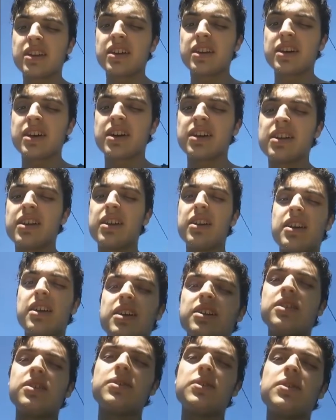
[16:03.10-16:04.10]

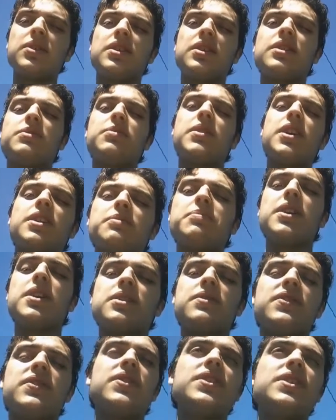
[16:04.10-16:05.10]
I do agree it's probably the
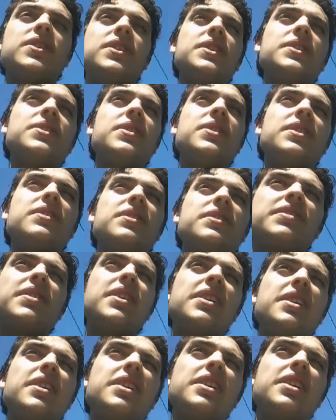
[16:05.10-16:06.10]
best movie sequel ever
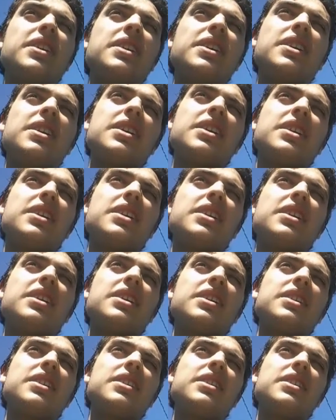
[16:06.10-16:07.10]
made.
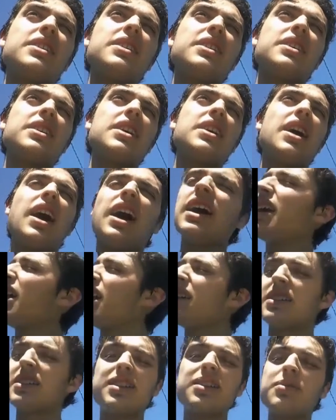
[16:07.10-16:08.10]
I
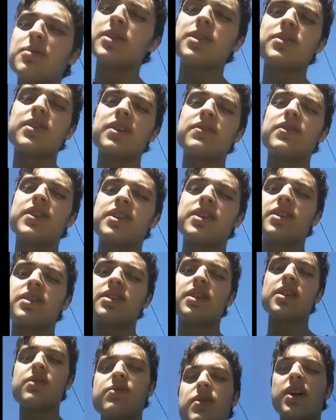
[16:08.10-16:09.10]
can't say much about Empire
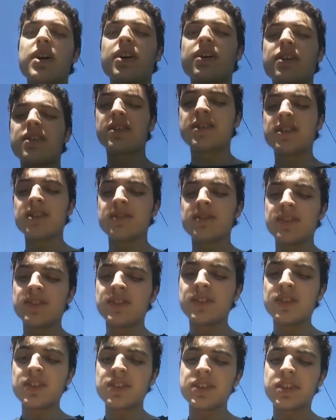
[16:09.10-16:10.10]
Strikes Back, because
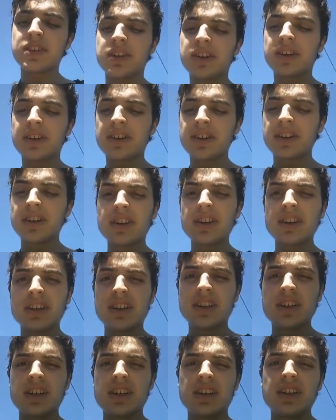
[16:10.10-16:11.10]
most people have seen it.
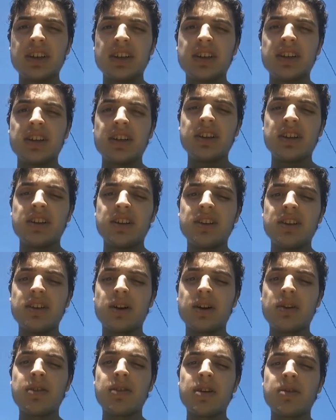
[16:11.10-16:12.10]
You
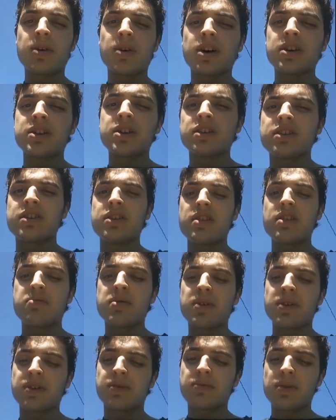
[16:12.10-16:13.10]
know, when you watch it, it's
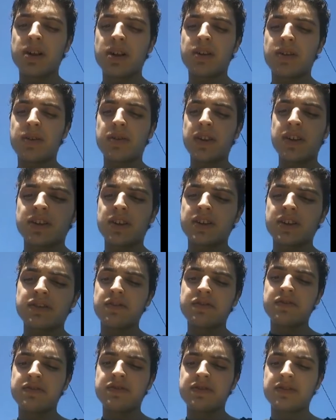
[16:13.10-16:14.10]
epic, blah, blah,
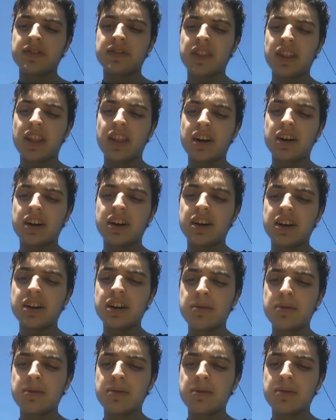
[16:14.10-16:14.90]
blah.